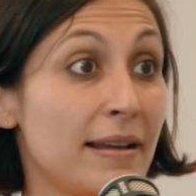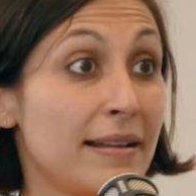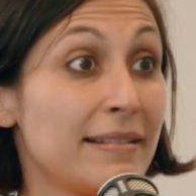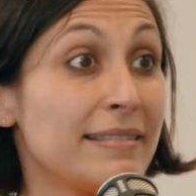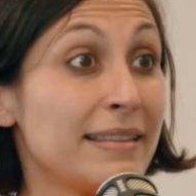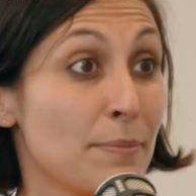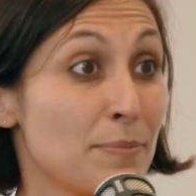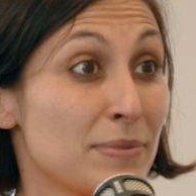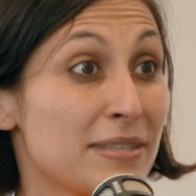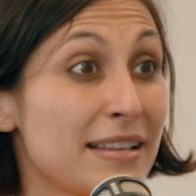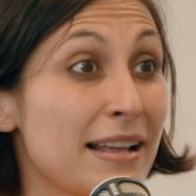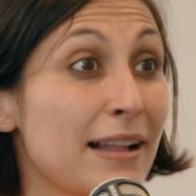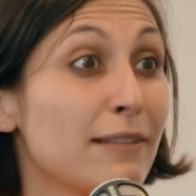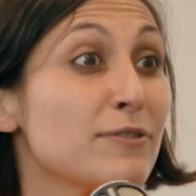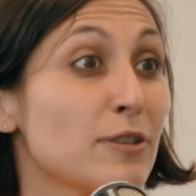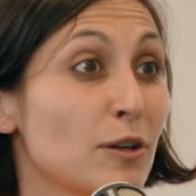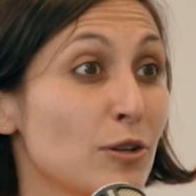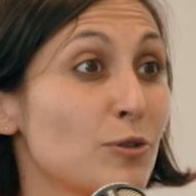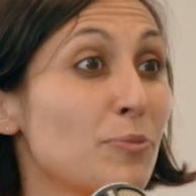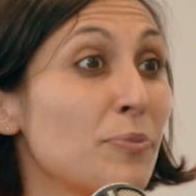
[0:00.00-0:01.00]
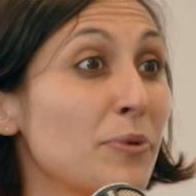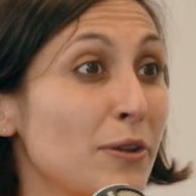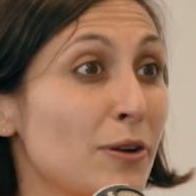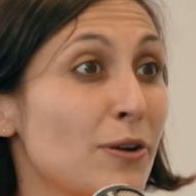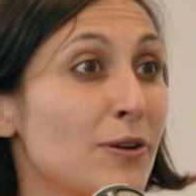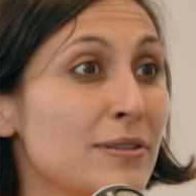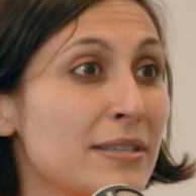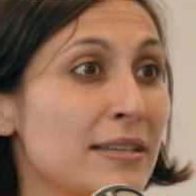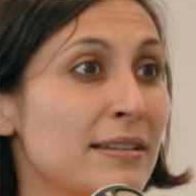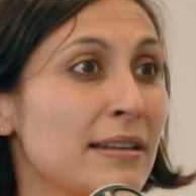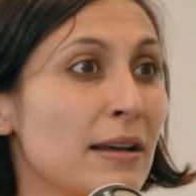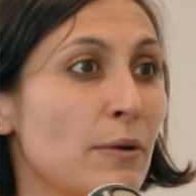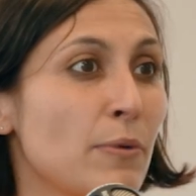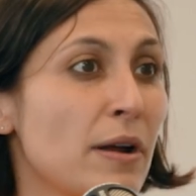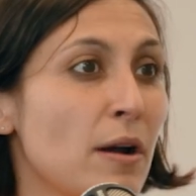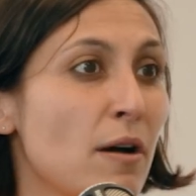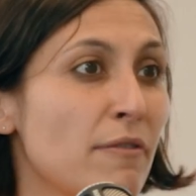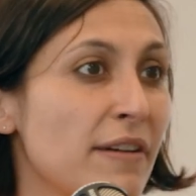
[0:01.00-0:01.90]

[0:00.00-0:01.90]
themselves entrepreneurs in their way of